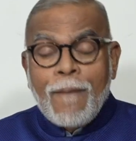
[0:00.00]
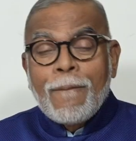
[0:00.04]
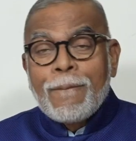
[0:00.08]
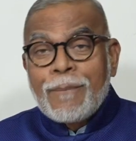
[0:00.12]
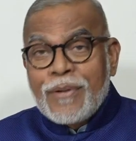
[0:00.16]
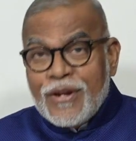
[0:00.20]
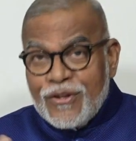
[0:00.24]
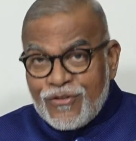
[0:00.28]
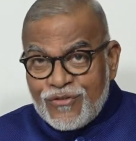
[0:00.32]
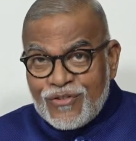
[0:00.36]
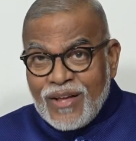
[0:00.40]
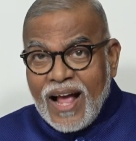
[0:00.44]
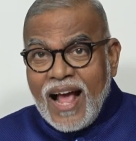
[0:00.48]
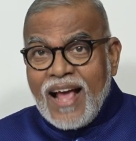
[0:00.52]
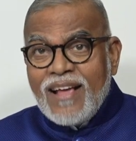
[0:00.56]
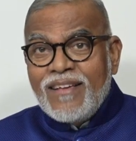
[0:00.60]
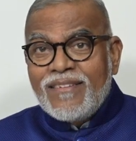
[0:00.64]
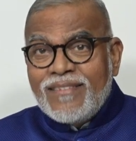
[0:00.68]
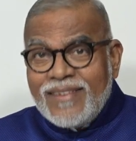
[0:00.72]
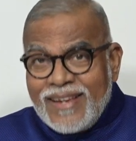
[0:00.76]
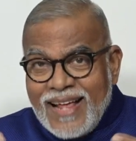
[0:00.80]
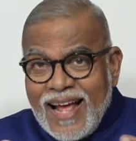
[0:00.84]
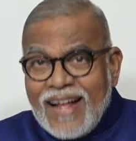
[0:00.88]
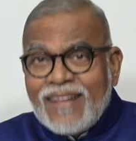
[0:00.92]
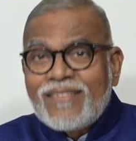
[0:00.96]

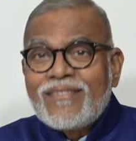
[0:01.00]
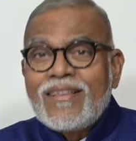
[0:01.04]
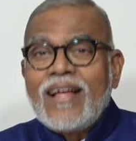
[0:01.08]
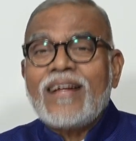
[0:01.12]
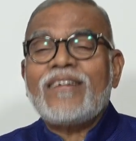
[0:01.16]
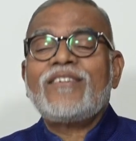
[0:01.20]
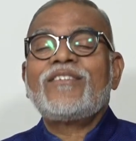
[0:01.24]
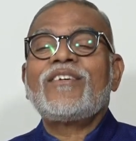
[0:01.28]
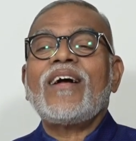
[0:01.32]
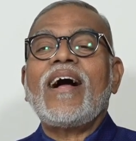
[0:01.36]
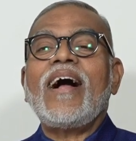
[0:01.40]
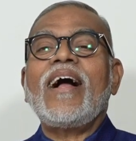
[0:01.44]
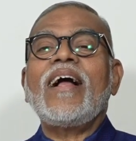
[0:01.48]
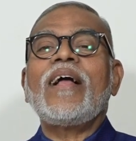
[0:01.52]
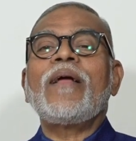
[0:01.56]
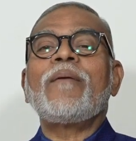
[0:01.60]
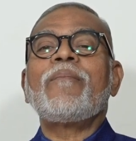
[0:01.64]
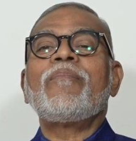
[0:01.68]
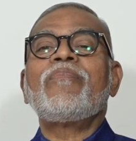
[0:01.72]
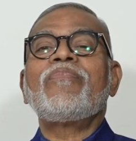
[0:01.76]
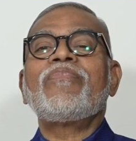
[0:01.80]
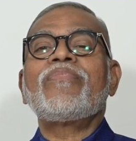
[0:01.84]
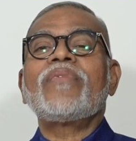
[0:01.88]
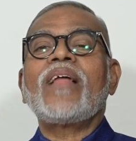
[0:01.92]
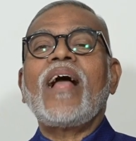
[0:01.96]
Precisely at that
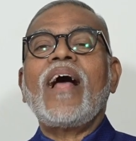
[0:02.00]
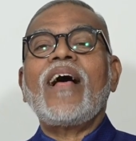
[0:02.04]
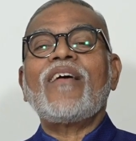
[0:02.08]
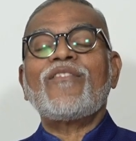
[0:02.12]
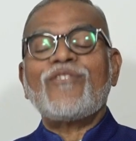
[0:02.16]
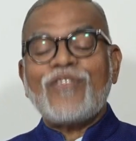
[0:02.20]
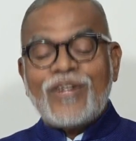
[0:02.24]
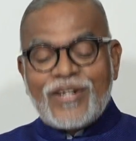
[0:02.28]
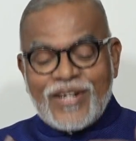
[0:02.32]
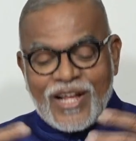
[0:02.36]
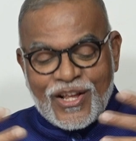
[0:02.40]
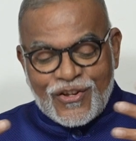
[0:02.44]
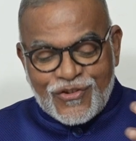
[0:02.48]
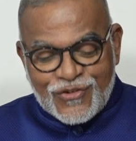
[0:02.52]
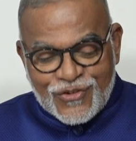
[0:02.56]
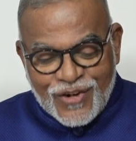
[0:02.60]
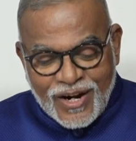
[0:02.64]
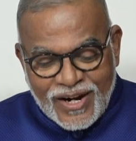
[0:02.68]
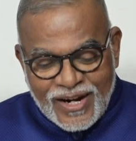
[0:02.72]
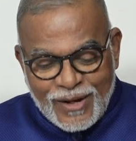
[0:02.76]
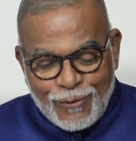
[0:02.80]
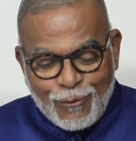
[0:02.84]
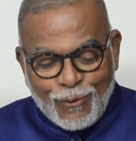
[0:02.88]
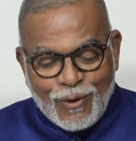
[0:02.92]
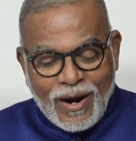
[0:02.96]
time, as the
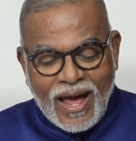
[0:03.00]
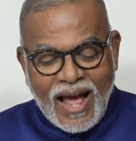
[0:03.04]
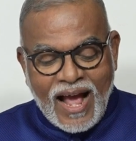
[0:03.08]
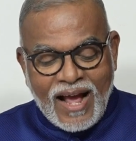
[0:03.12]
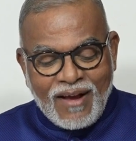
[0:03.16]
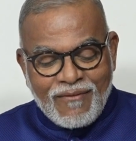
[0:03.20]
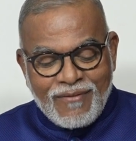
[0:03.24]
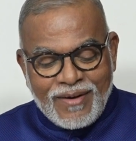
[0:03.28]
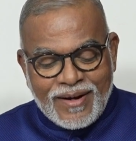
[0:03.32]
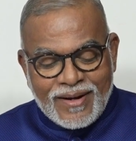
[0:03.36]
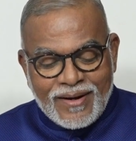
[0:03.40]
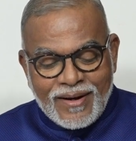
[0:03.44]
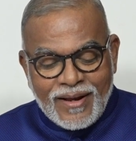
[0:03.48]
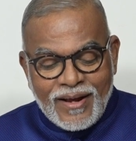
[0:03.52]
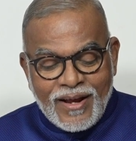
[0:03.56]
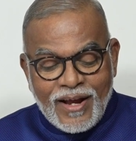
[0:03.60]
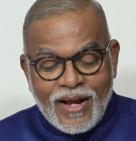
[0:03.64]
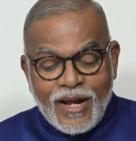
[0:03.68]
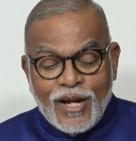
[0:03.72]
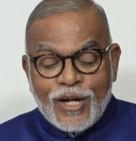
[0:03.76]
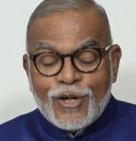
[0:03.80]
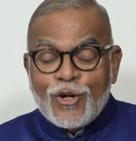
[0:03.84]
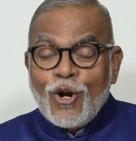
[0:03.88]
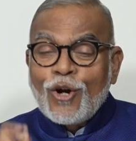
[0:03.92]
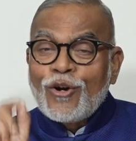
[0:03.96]
destiny would have it,
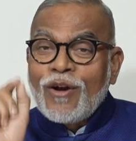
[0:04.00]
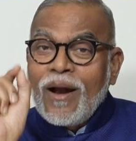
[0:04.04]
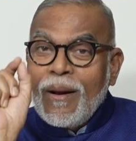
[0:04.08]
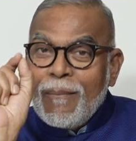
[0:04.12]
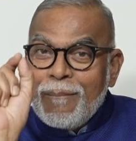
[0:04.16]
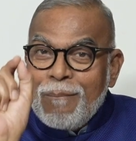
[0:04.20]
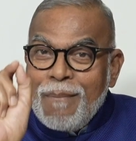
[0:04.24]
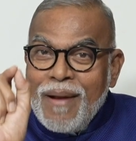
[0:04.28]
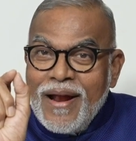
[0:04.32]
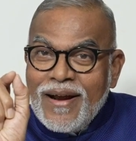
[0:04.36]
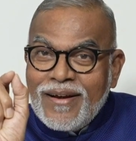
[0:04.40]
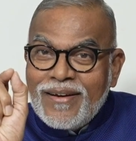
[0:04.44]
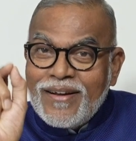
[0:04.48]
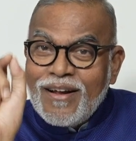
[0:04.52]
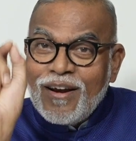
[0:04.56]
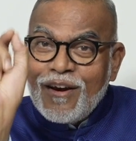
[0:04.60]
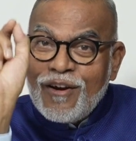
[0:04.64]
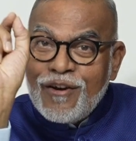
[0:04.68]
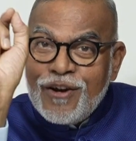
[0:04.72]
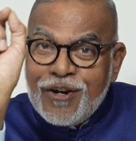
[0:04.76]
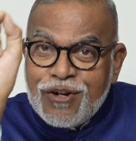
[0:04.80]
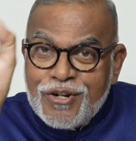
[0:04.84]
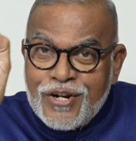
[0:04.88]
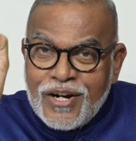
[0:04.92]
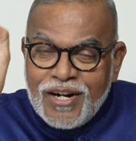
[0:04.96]
Dr. Ambedkar
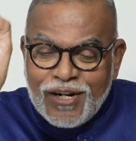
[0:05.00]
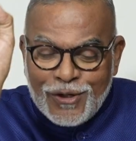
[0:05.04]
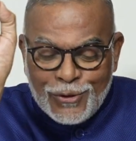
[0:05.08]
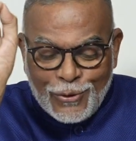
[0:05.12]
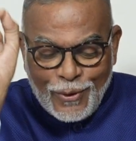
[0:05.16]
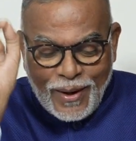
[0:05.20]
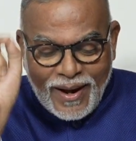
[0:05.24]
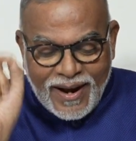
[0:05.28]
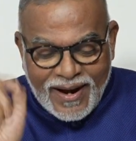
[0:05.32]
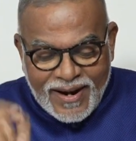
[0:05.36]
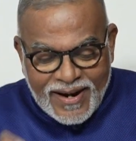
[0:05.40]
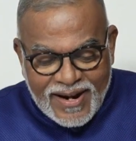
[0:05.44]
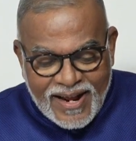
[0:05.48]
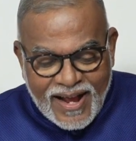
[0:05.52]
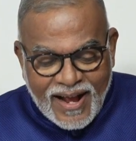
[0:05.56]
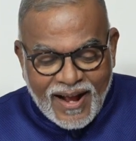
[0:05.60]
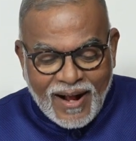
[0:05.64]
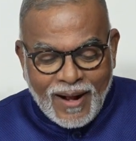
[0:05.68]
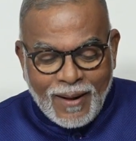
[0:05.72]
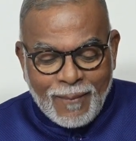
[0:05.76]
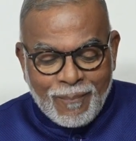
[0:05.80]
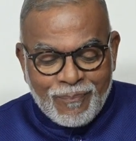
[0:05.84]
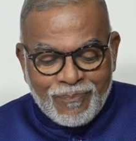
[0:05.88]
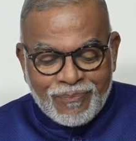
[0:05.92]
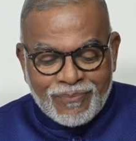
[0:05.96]
returned to
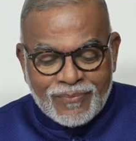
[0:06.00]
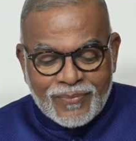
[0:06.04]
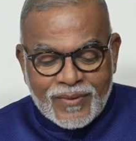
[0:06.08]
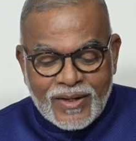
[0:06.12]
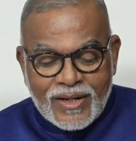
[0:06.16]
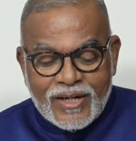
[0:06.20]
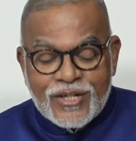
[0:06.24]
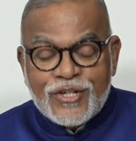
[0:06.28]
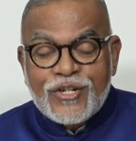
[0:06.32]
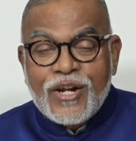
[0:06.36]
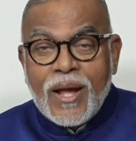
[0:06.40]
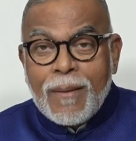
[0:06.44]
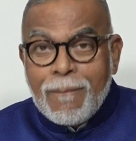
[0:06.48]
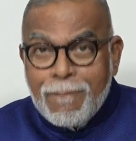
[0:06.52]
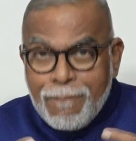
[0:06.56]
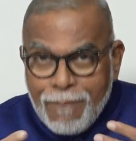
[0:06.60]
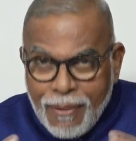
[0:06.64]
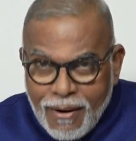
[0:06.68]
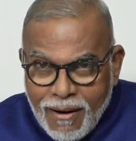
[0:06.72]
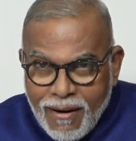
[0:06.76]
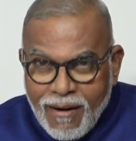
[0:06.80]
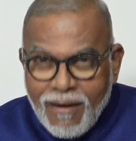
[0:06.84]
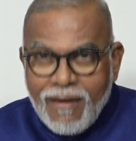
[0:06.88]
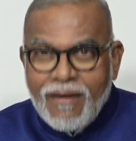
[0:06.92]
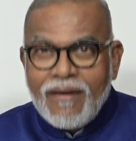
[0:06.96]
India
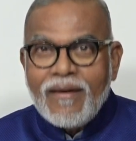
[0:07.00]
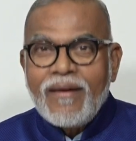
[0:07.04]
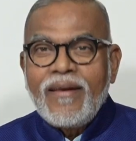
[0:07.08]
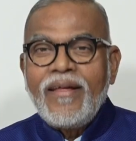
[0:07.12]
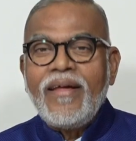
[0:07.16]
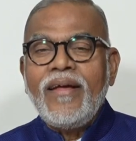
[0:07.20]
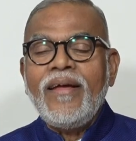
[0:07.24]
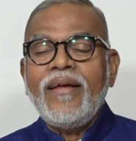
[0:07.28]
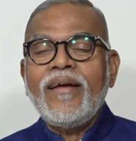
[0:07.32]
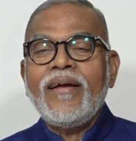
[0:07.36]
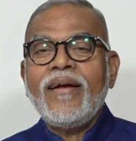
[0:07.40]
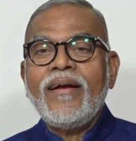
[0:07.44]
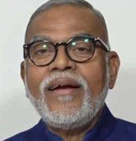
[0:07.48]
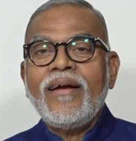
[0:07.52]
temporarily,